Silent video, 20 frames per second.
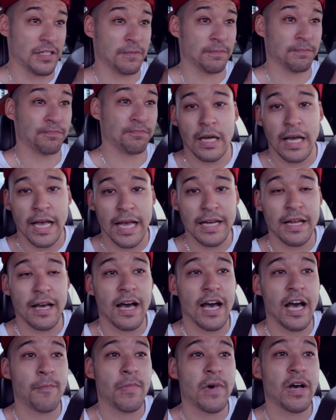I had to
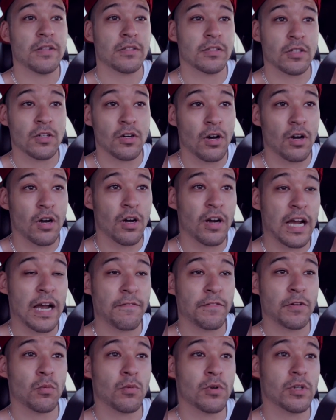hop out the car
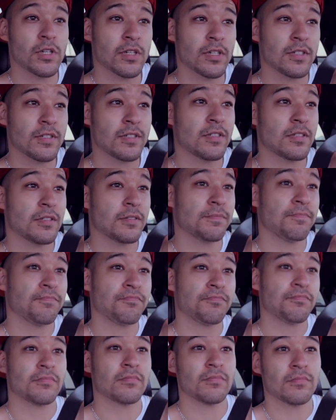afterwards
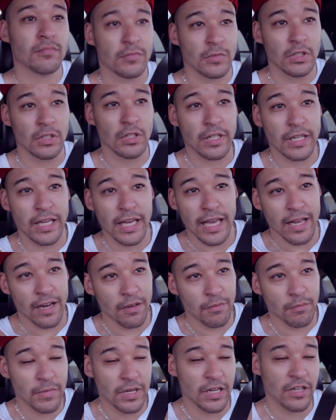look at
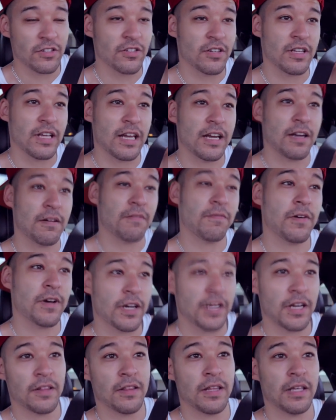it, make sure that I didn't fuck
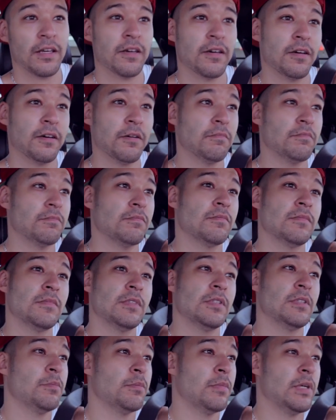anything up.
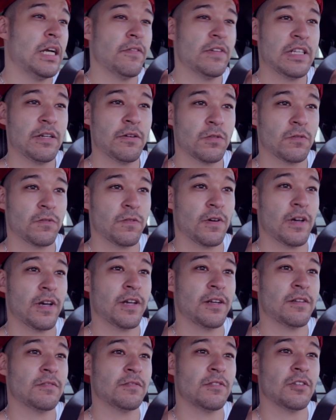But everything was
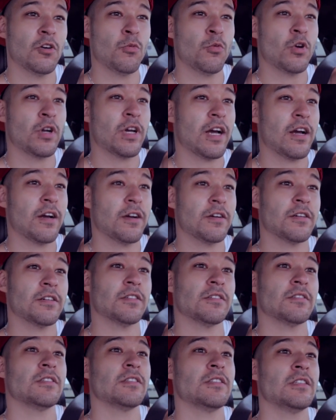fine. No one got
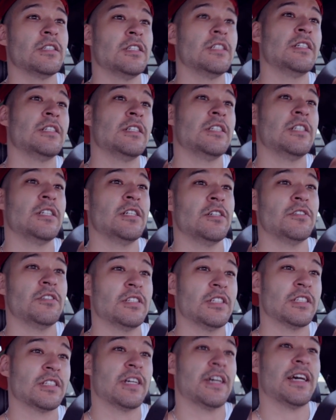hurt. It was
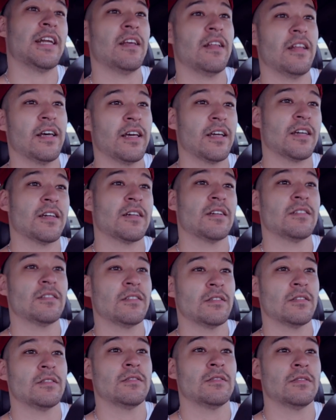just kind of like,
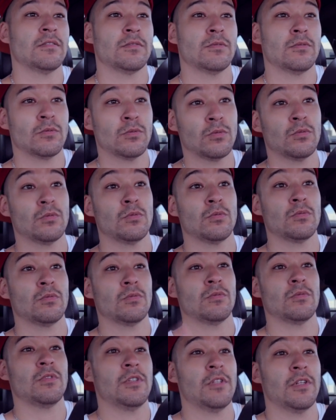
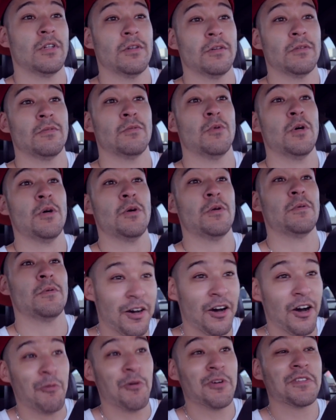you know,
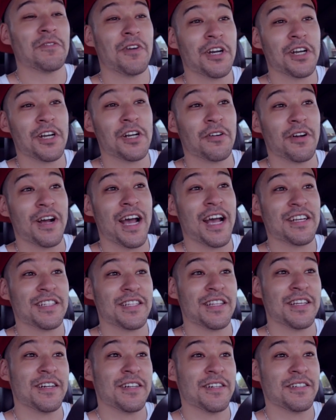well, almost fucking
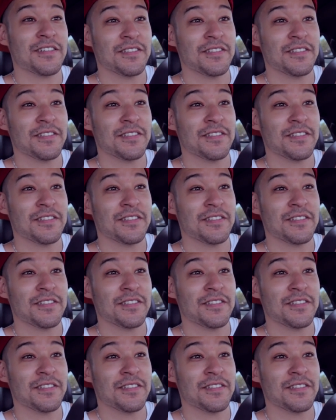crashed there.